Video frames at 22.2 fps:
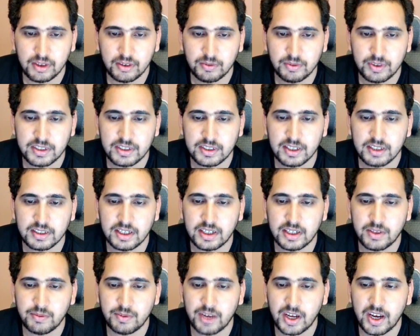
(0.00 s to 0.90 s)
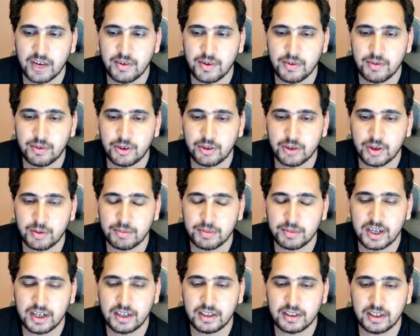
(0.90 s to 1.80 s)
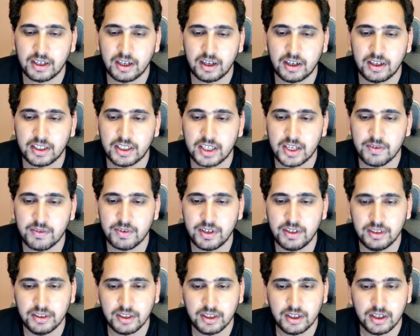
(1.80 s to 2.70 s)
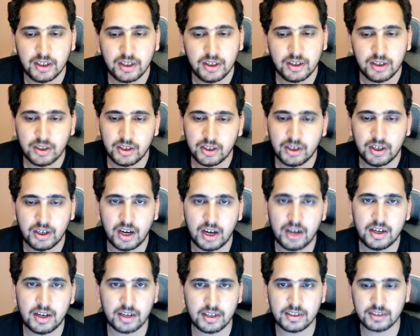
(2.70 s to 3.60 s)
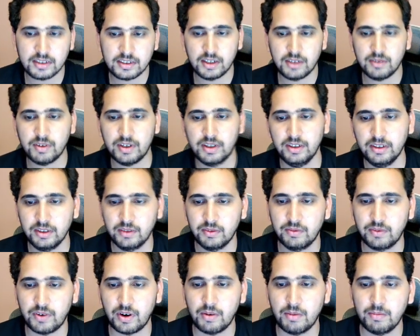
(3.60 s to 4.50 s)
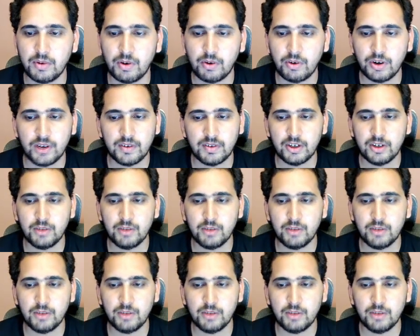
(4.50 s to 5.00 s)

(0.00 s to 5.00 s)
which says that we want to update our key 1 in transaction 1 from old